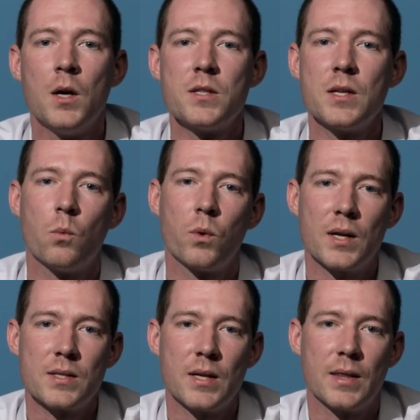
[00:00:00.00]
See, we're
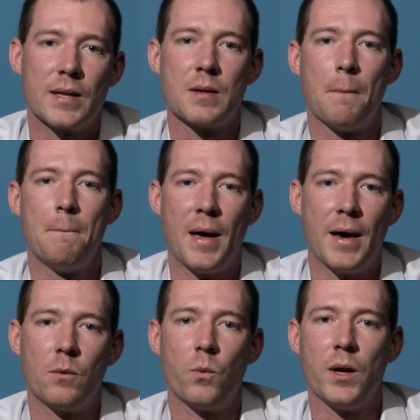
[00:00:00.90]
not saying that's a
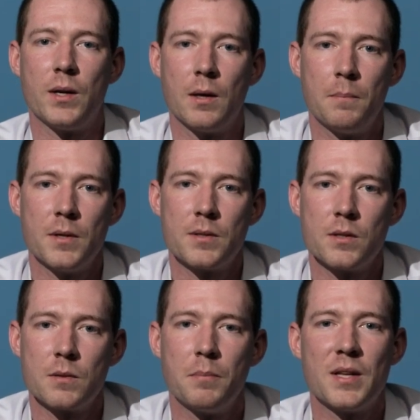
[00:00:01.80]
bad way to get
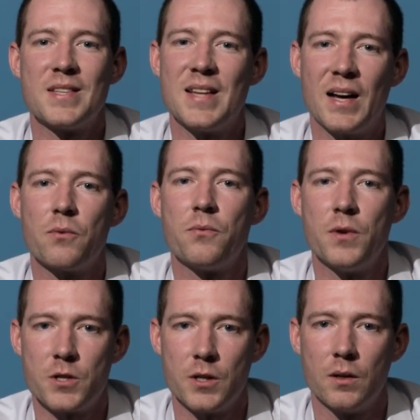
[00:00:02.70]
business, but it's not
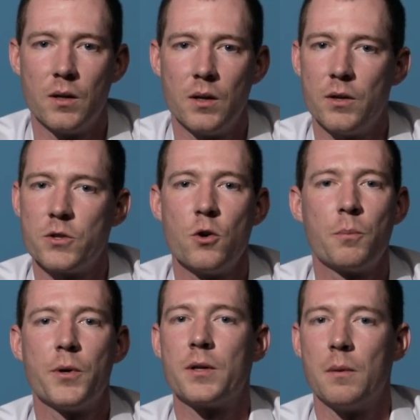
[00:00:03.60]
efficient. There's no
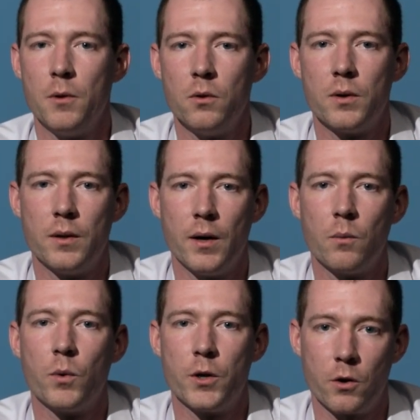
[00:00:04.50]
predictability there
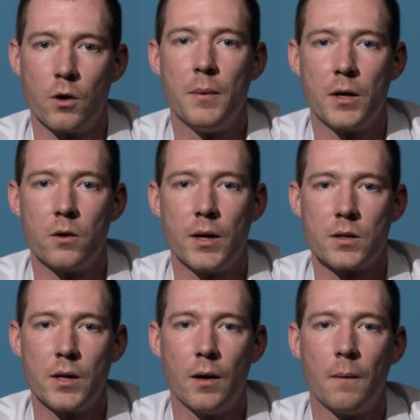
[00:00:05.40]
in when you're going to make your
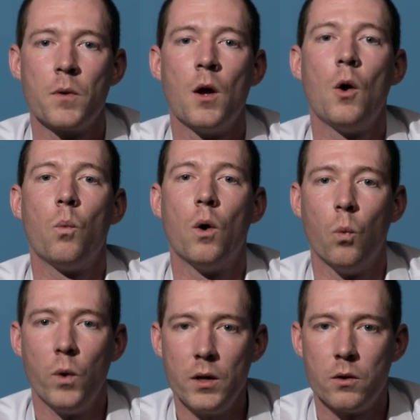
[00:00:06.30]
next sale. What
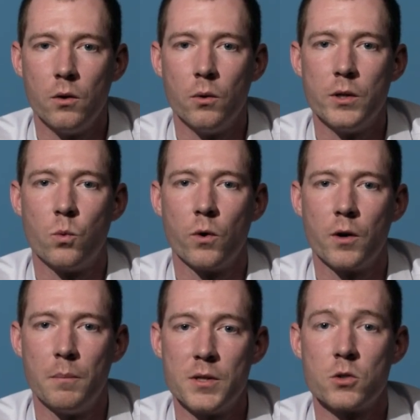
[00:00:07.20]
we do is we're in
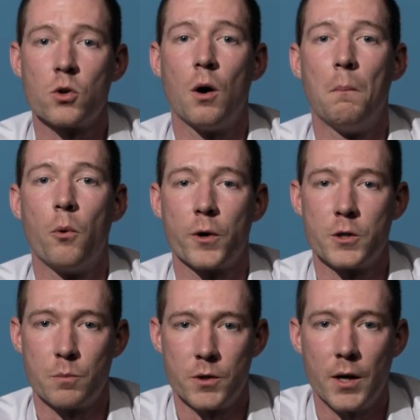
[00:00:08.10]
a business called
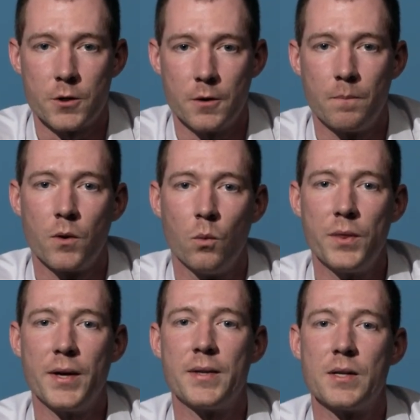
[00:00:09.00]
mortgage protection.
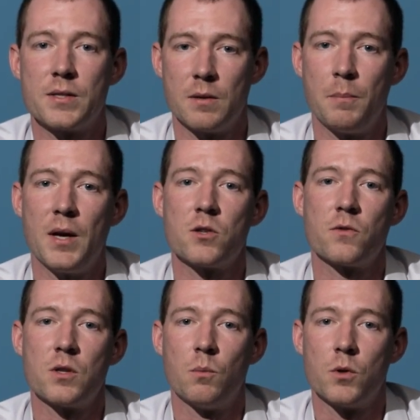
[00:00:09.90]
What that does is it pays
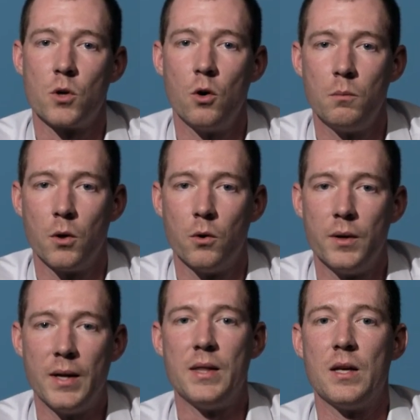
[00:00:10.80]
off someone's home
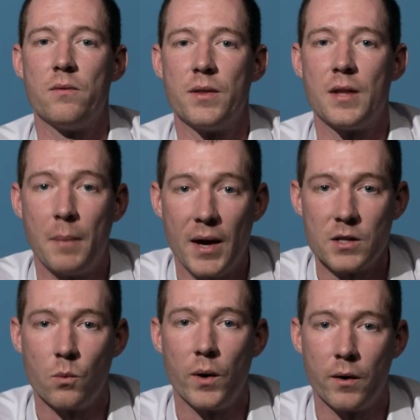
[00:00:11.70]
loan in the event they
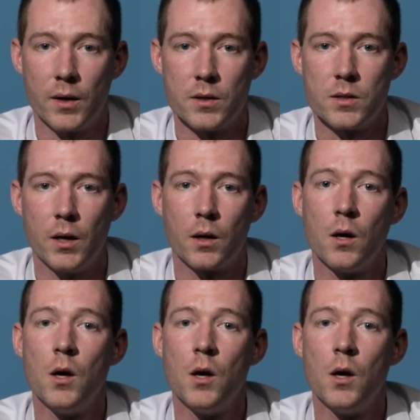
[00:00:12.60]
pass away or get sick.